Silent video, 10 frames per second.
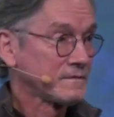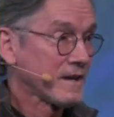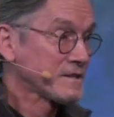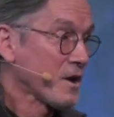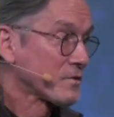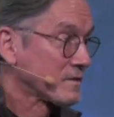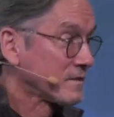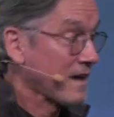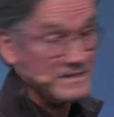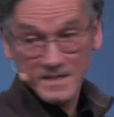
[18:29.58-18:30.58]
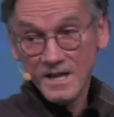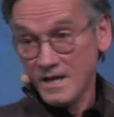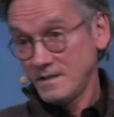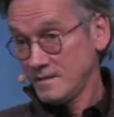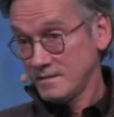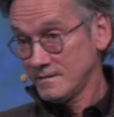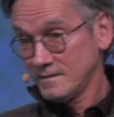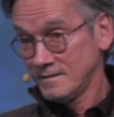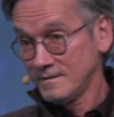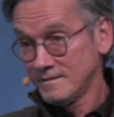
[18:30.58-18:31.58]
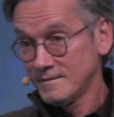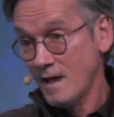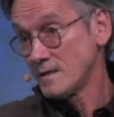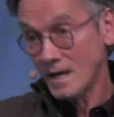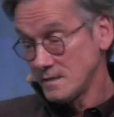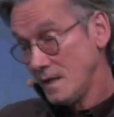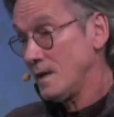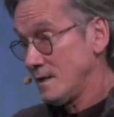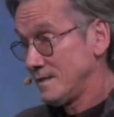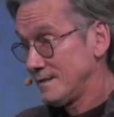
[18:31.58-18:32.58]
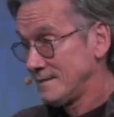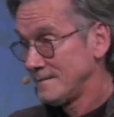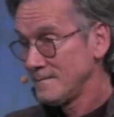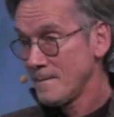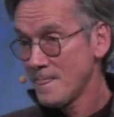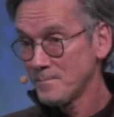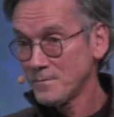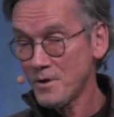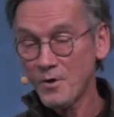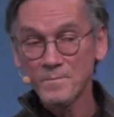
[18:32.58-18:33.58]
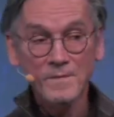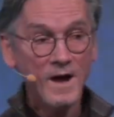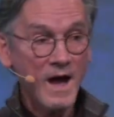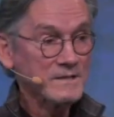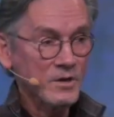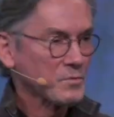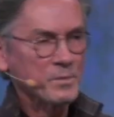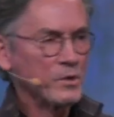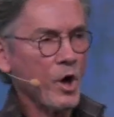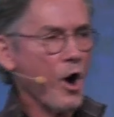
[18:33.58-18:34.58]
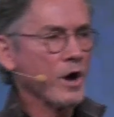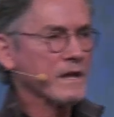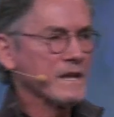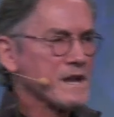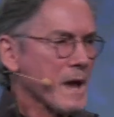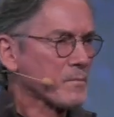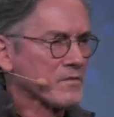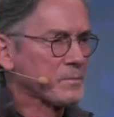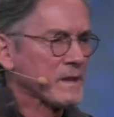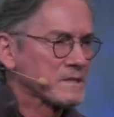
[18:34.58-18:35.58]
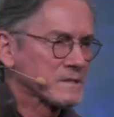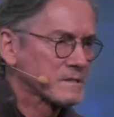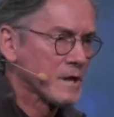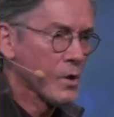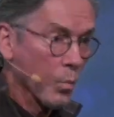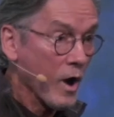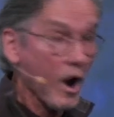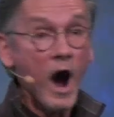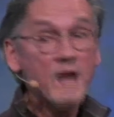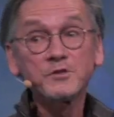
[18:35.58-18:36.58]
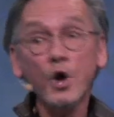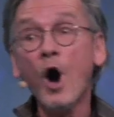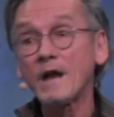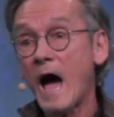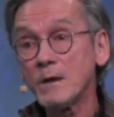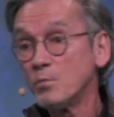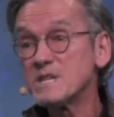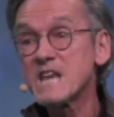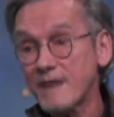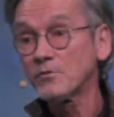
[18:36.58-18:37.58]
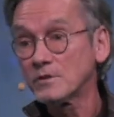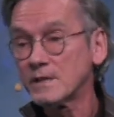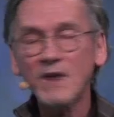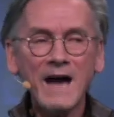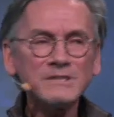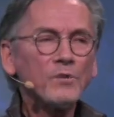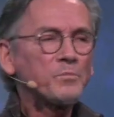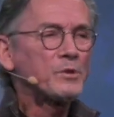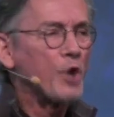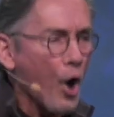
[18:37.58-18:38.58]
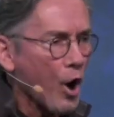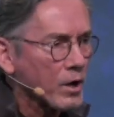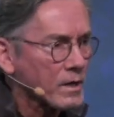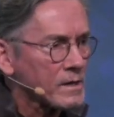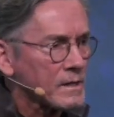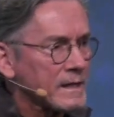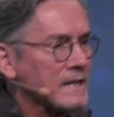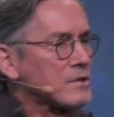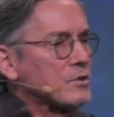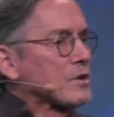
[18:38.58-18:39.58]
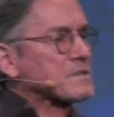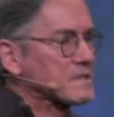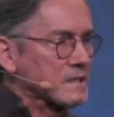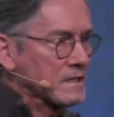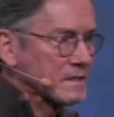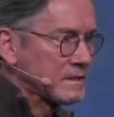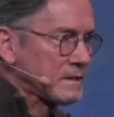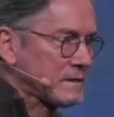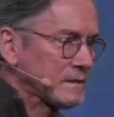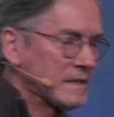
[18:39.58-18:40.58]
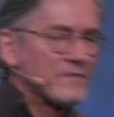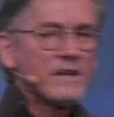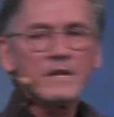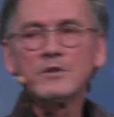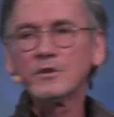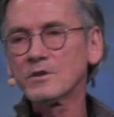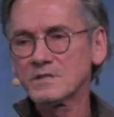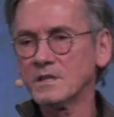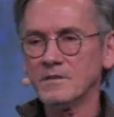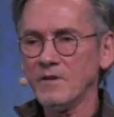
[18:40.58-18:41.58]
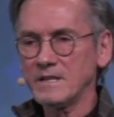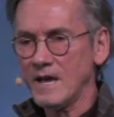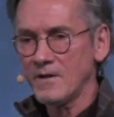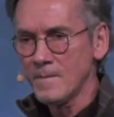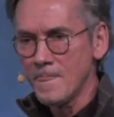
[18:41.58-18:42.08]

I don't. I did, and I did. You know, I don't belong in a number of places where I thought I would never leave. I don't belong in New York City, living in New York City right now.